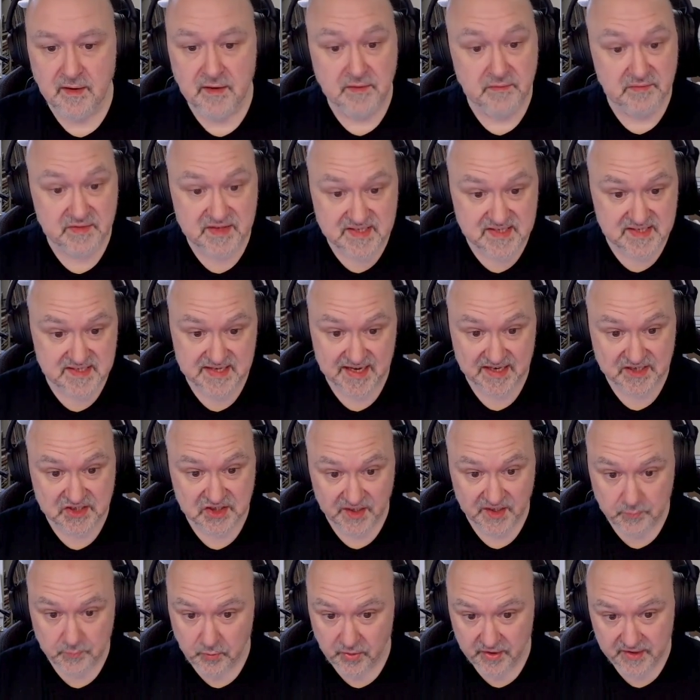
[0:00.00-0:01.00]
this is
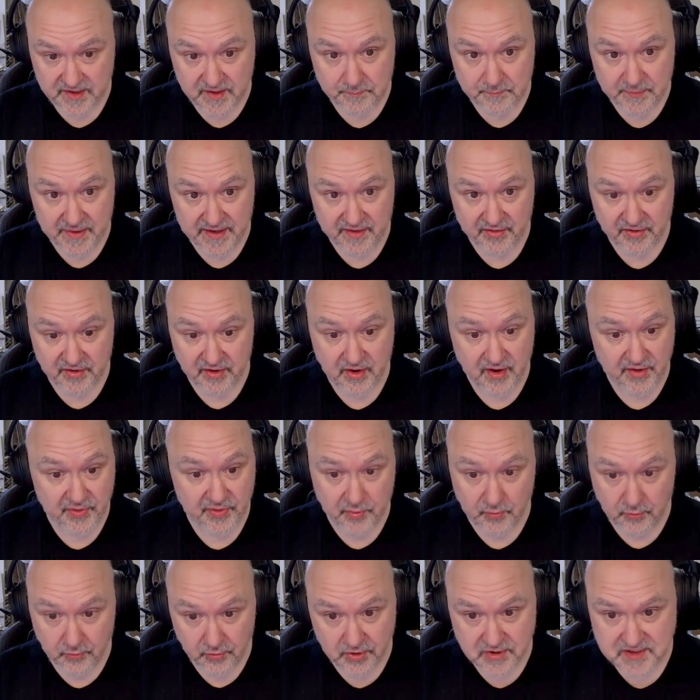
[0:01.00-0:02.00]
actually working better than I
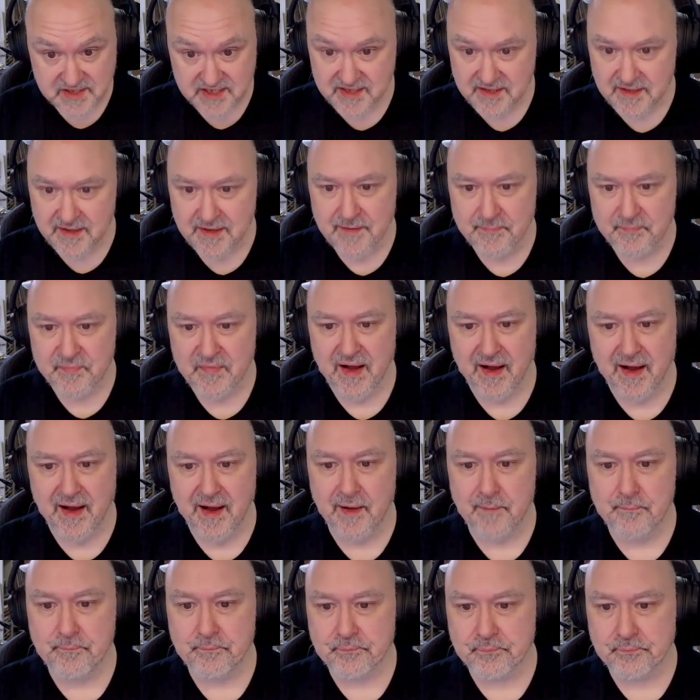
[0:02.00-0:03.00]
thought.
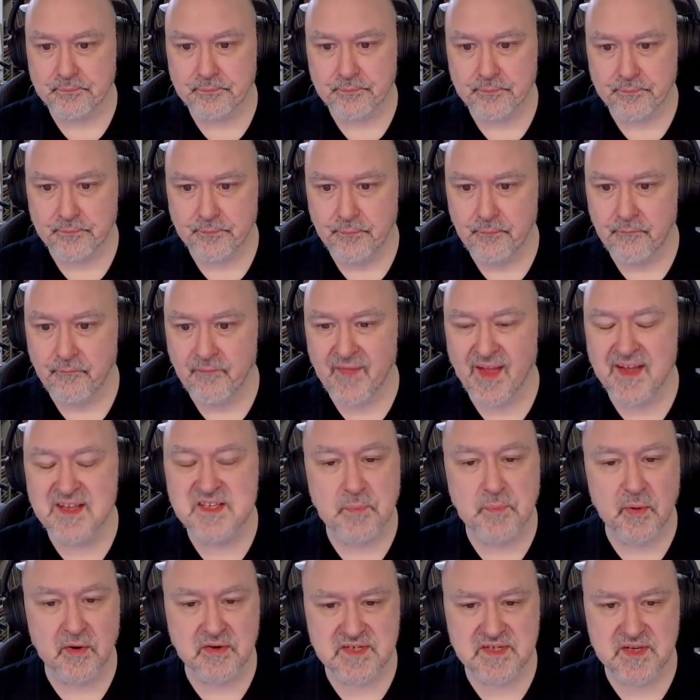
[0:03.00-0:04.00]
Um,
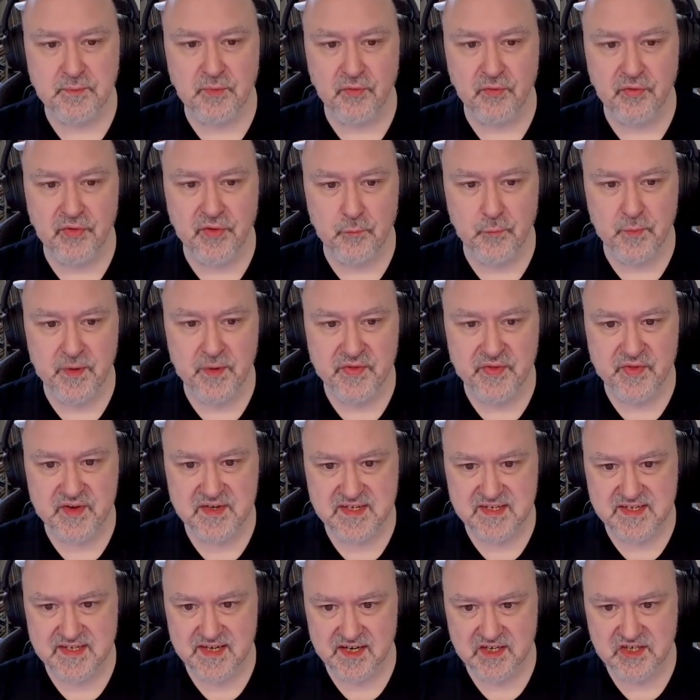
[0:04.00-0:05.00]
it's possible that with the
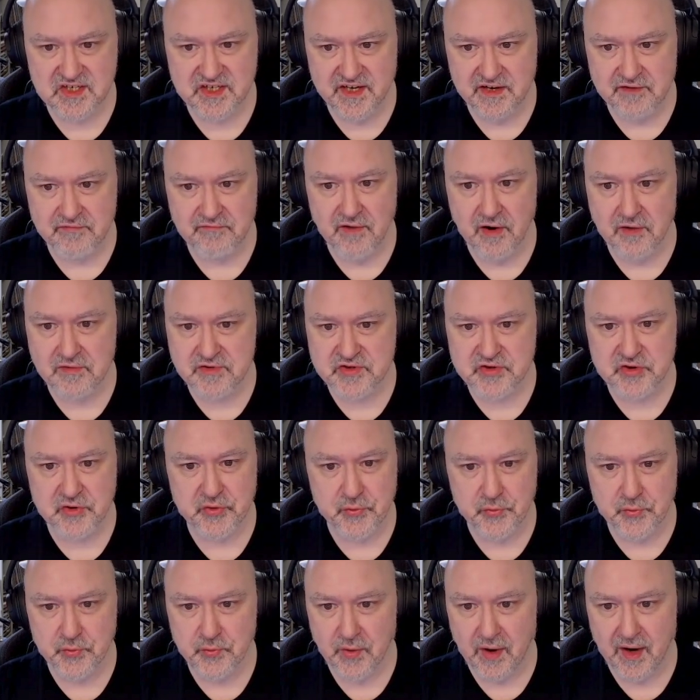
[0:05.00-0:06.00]
deduction in row
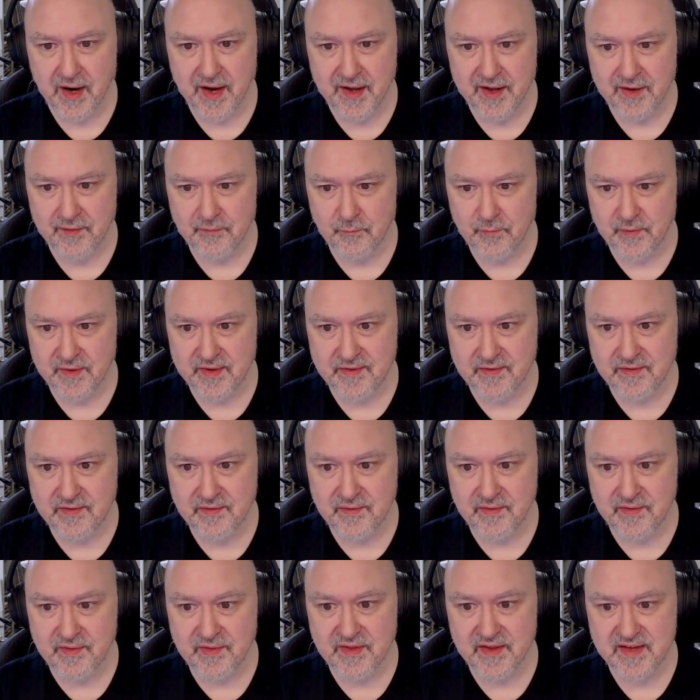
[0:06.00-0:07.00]
two, I with
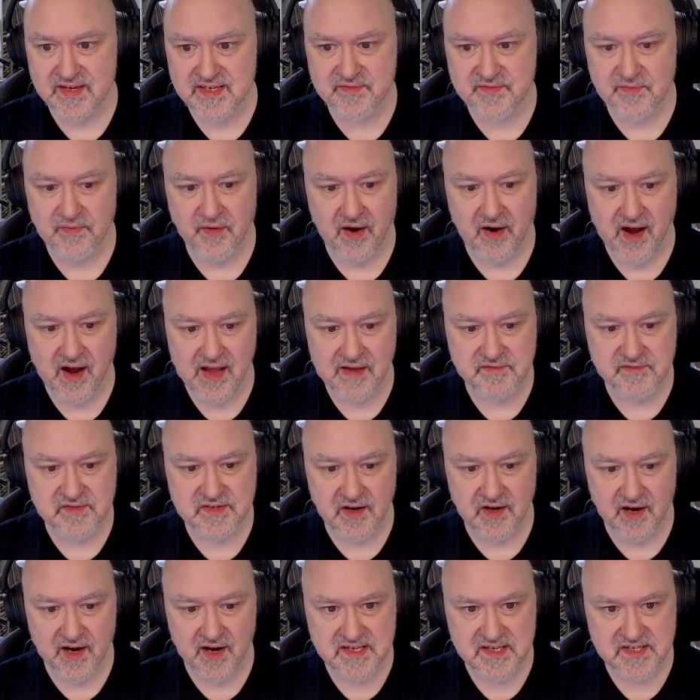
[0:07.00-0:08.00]
these fives,
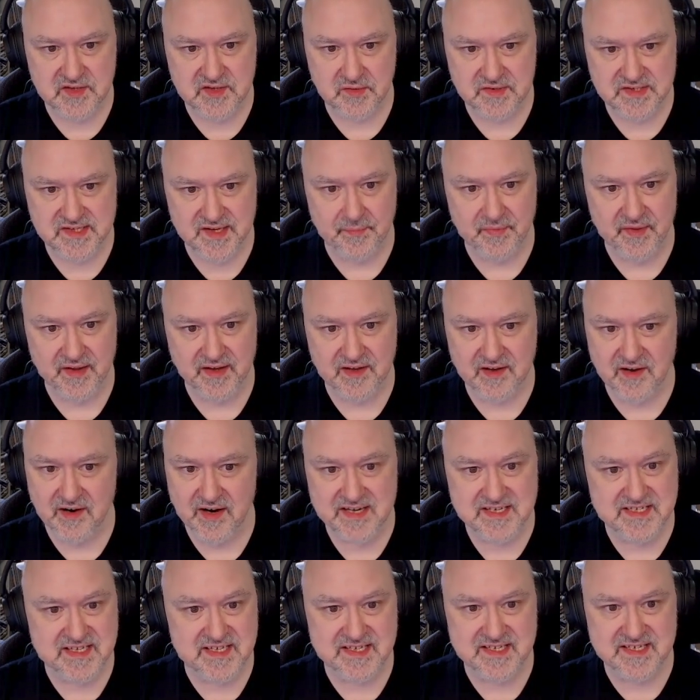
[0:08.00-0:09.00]
I saw something that
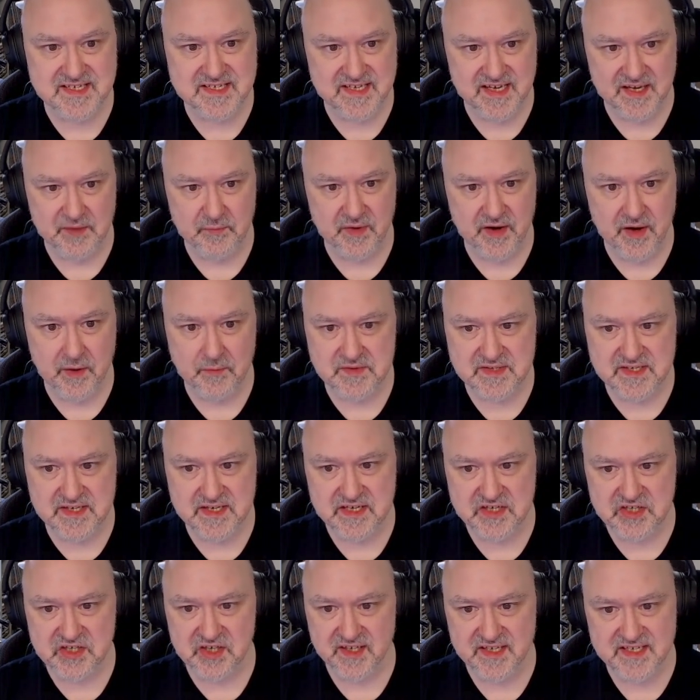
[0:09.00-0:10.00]
I didn't see when I was
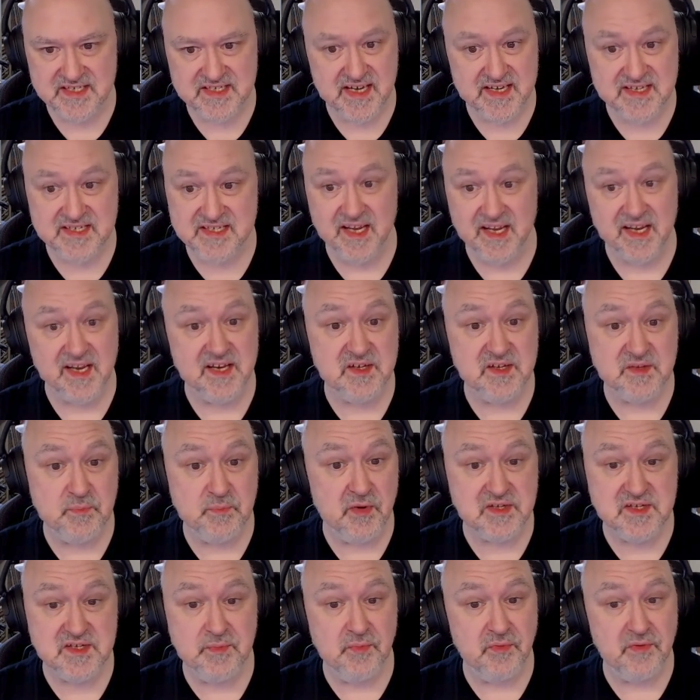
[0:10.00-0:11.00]
initially testing, and it's
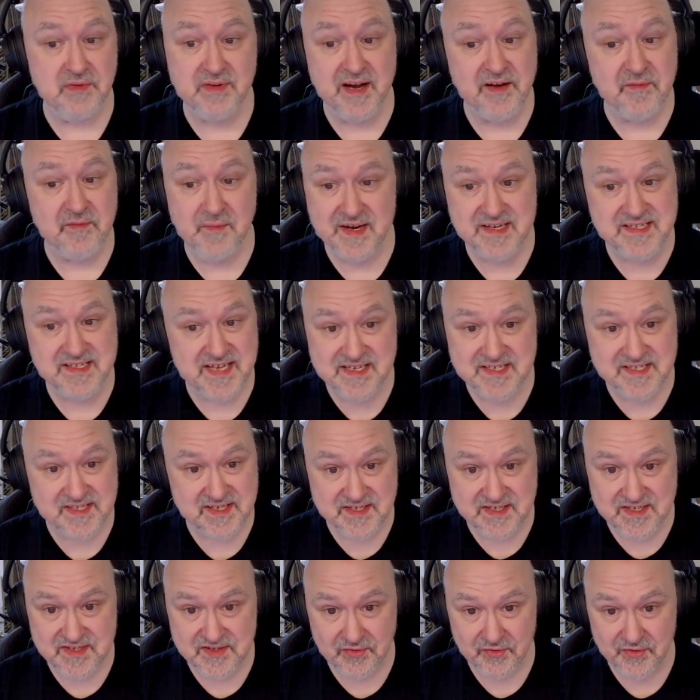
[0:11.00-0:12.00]
possible none of my
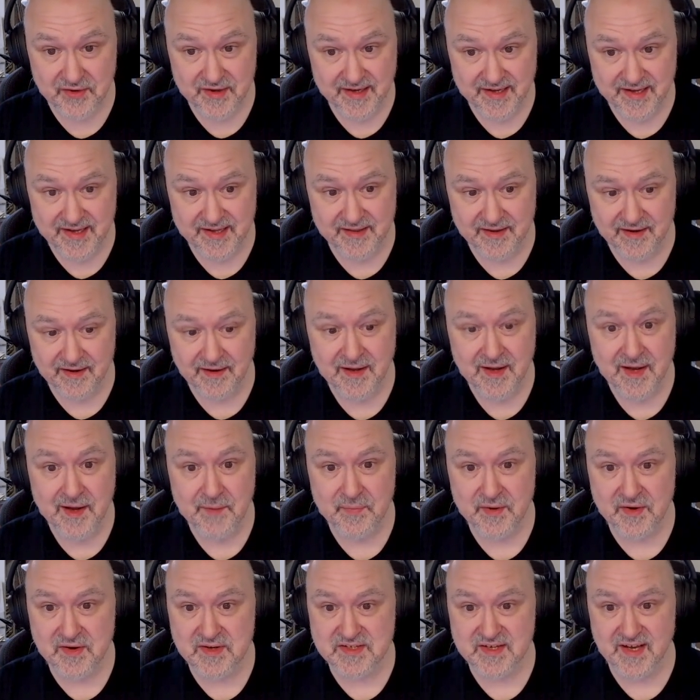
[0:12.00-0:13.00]
testers saw it either
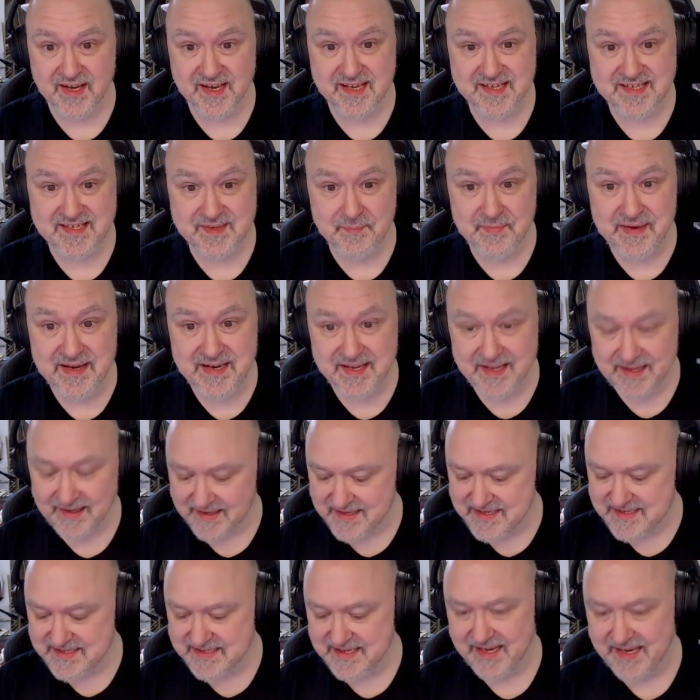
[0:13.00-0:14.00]
because I can
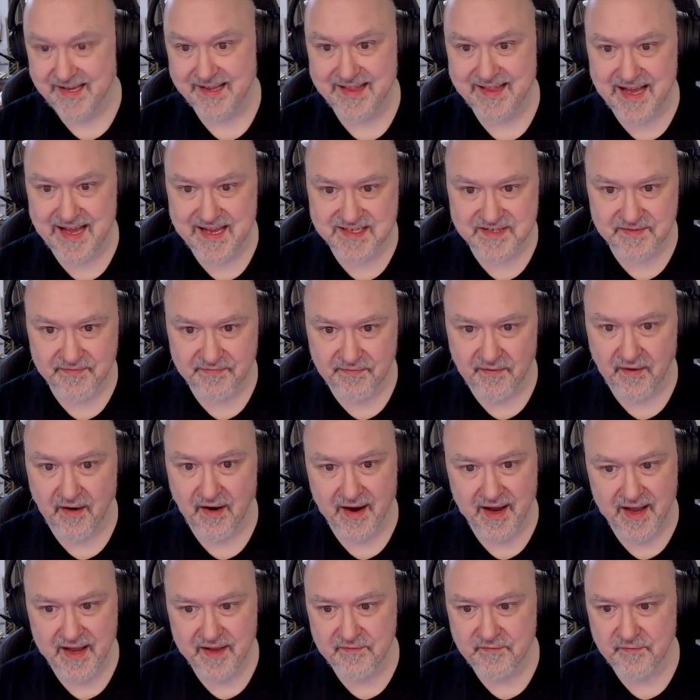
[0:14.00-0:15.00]
immediately see that's a
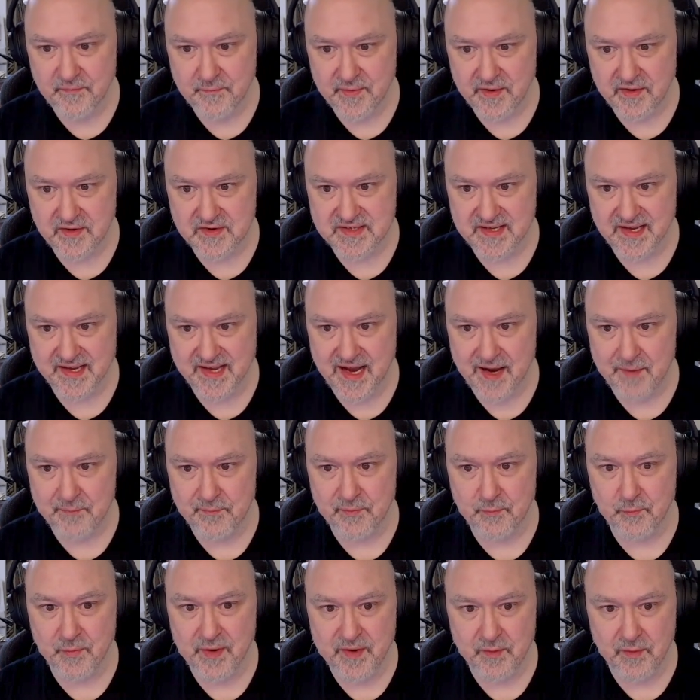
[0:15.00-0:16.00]
five because I
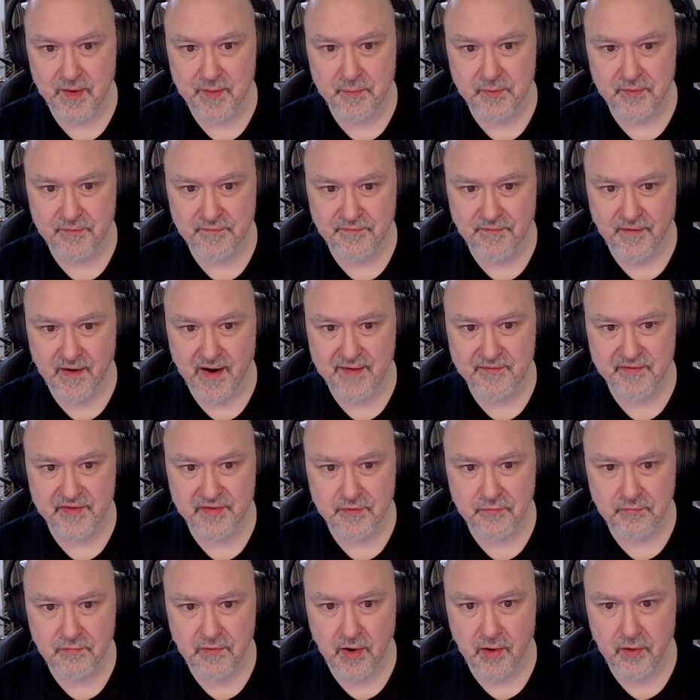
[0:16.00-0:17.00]
can't. Where do I put five in
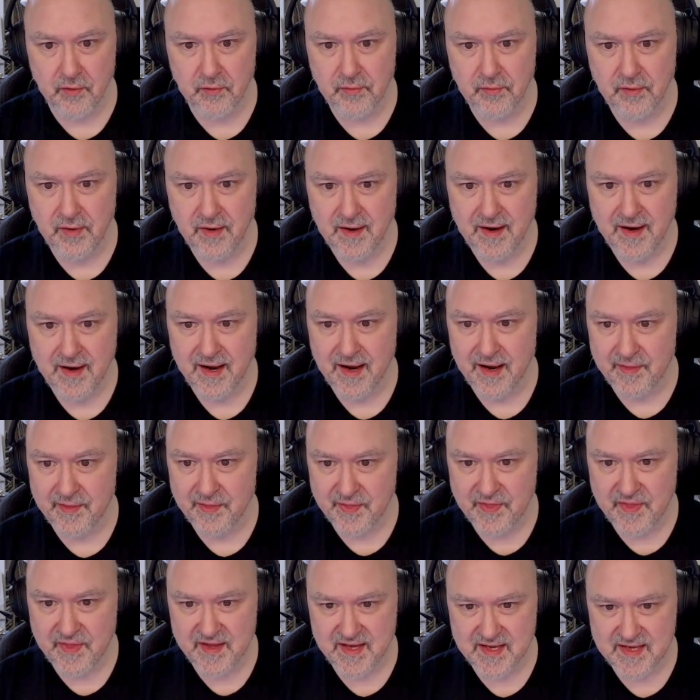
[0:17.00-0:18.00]
the row?
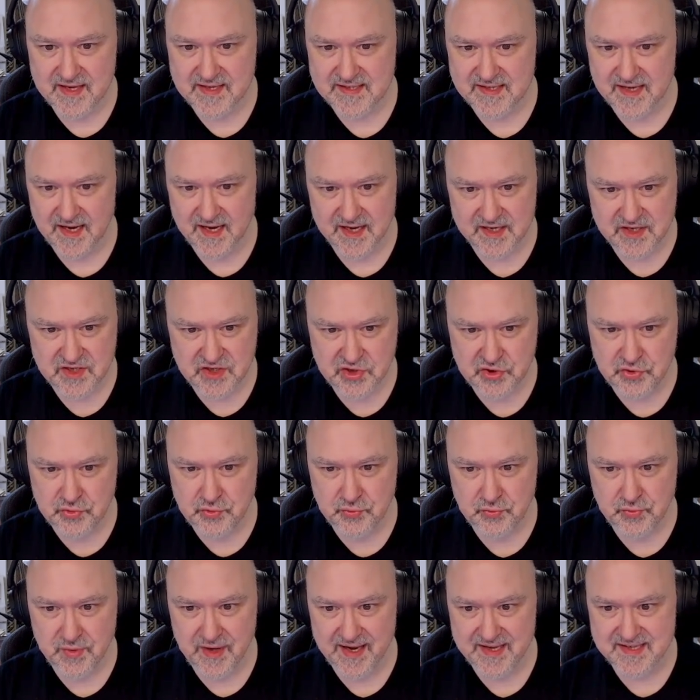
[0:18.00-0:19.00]
And these are
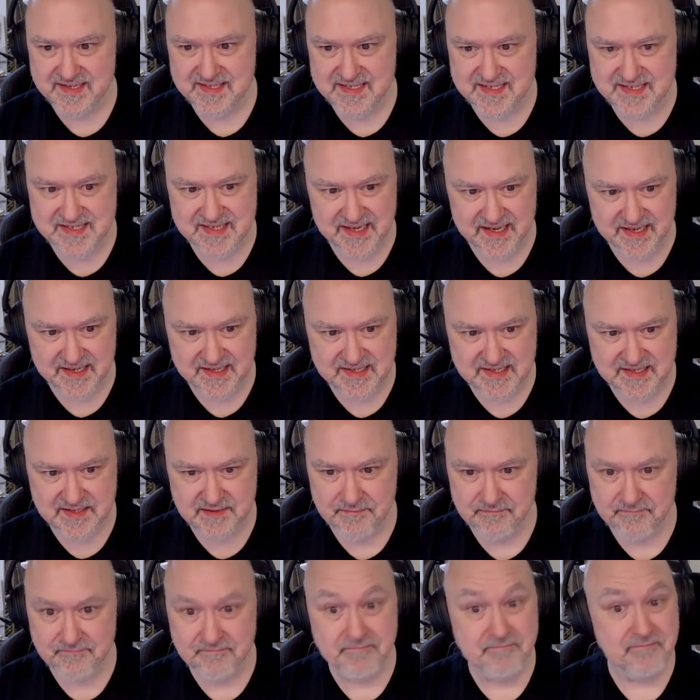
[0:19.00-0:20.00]
two and six.